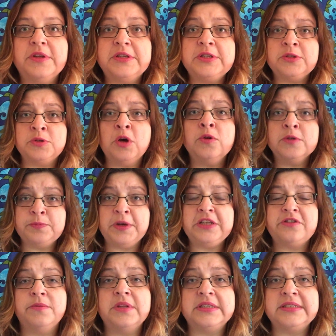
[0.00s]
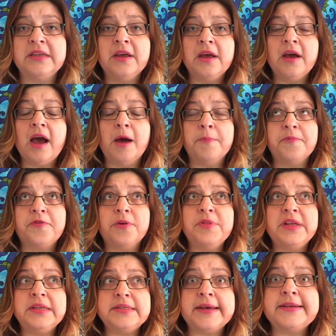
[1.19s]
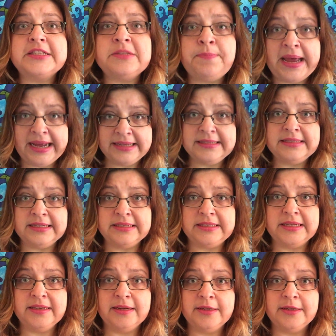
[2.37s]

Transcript: this soul space, from this expanded